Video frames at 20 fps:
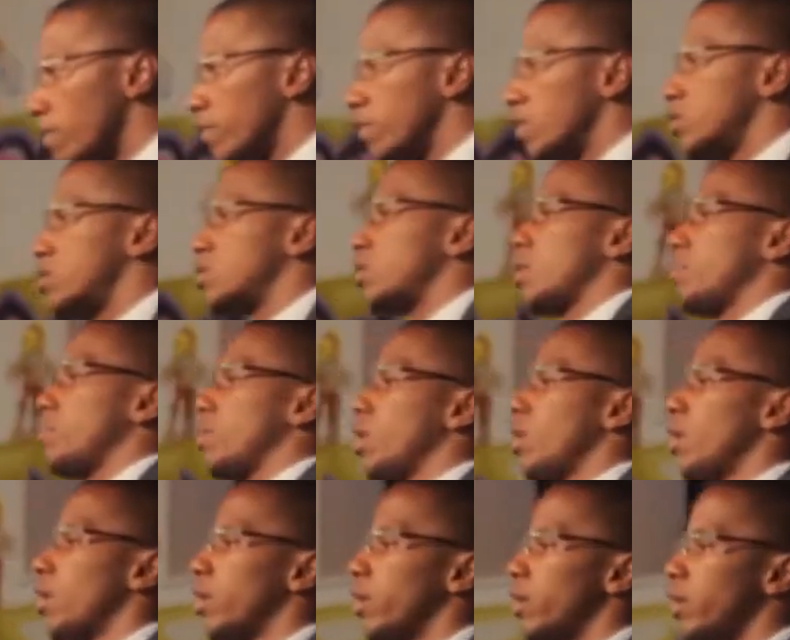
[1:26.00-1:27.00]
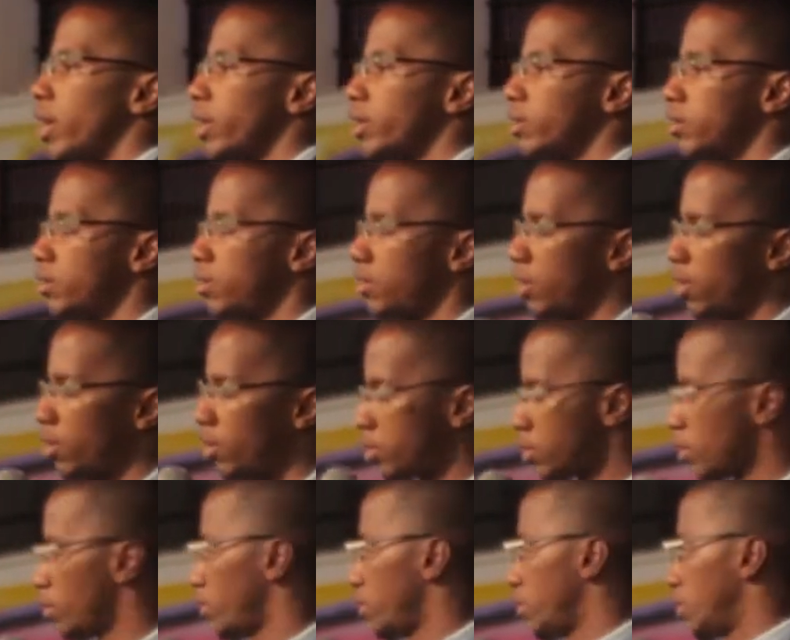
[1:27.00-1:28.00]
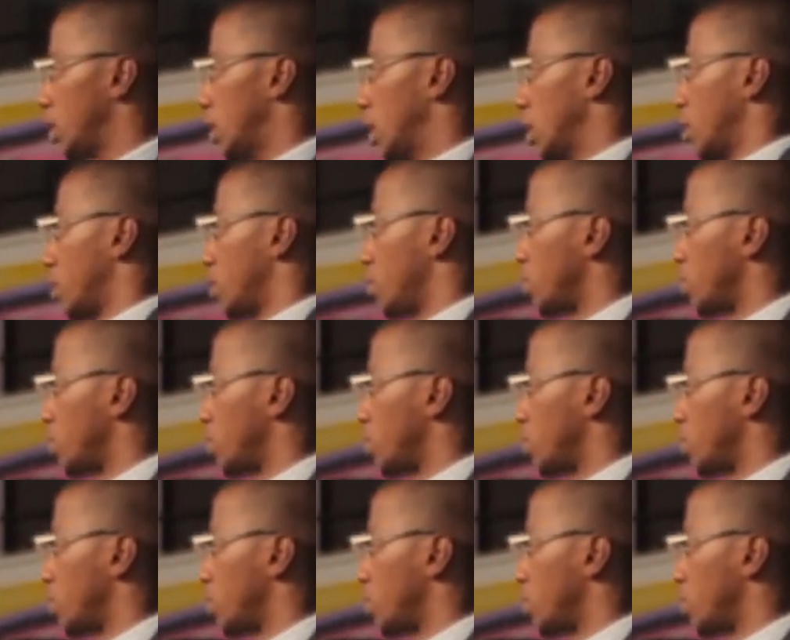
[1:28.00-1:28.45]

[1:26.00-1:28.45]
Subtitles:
the very first step, right? There are some of you that